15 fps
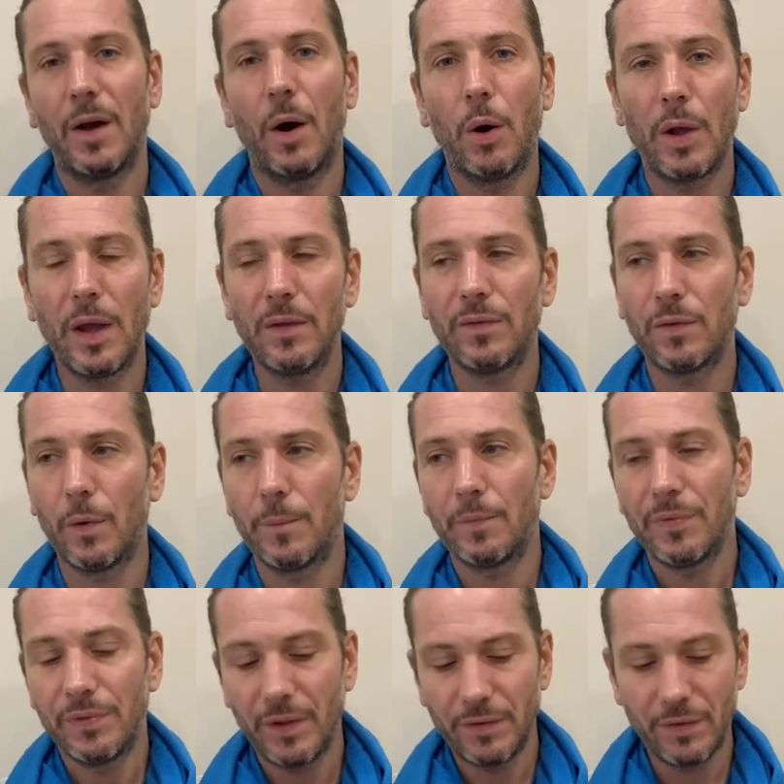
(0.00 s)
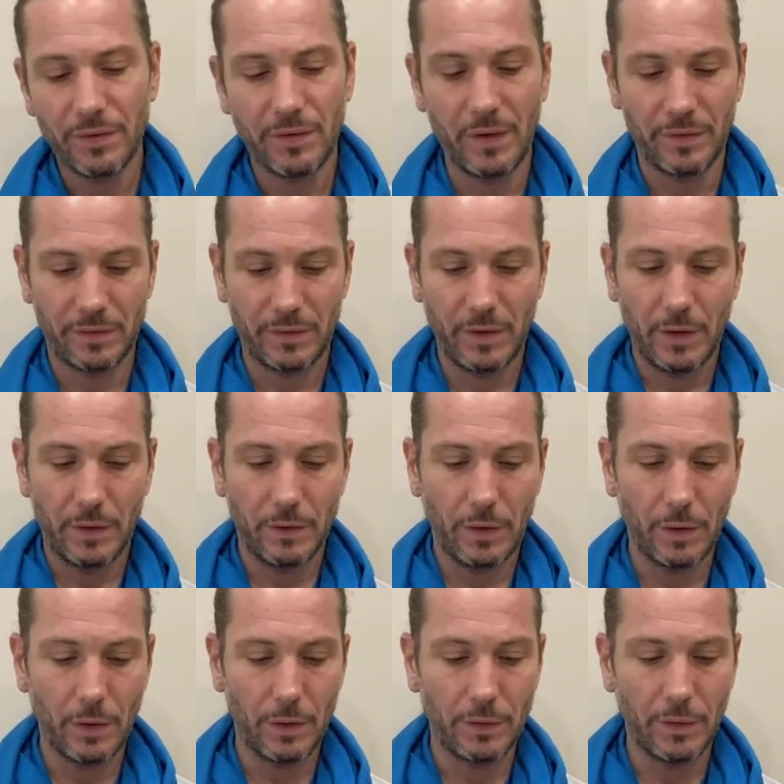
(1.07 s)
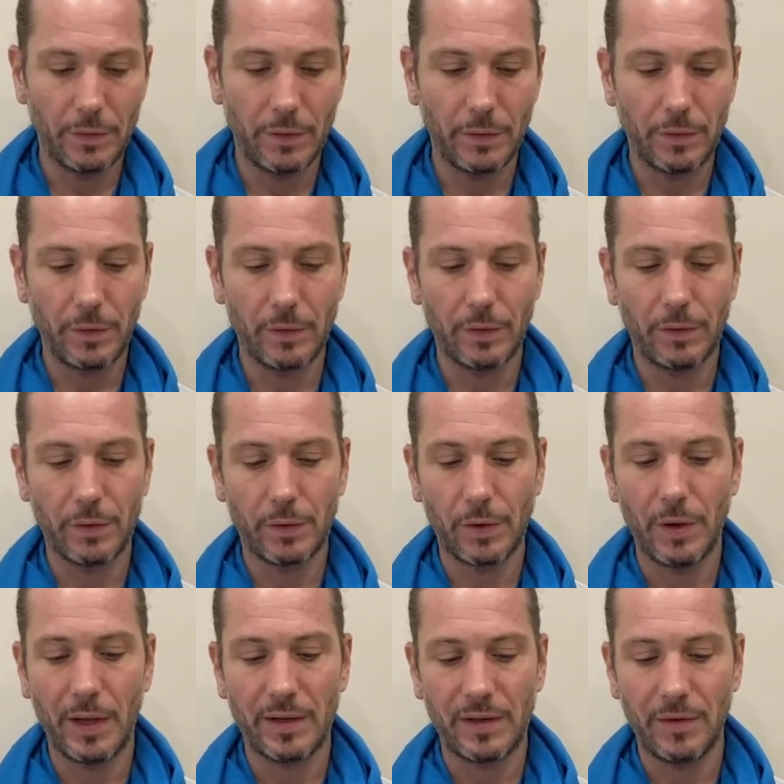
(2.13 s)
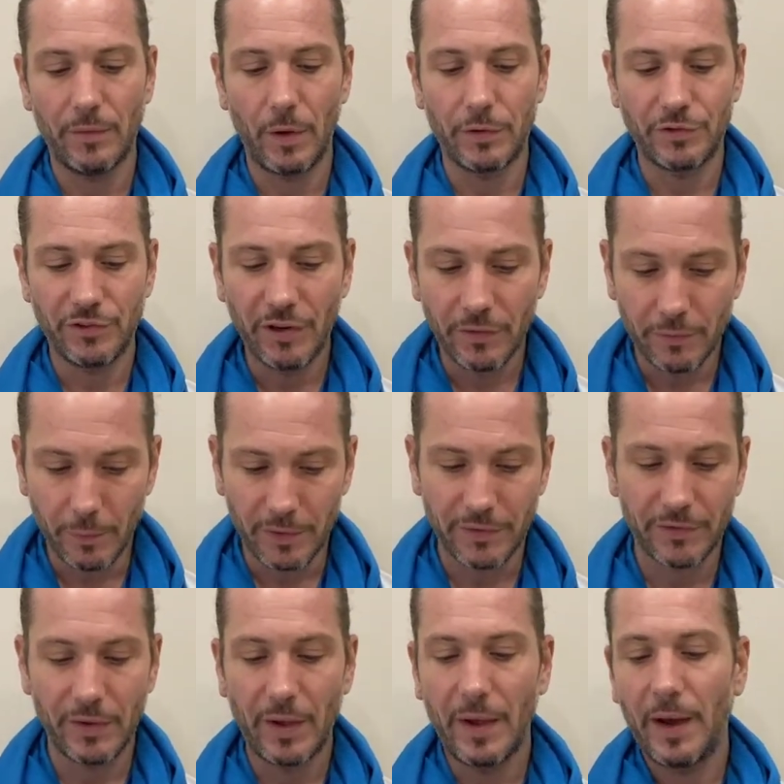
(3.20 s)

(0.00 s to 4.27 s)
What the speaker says: Okay, so this is the collective achievement.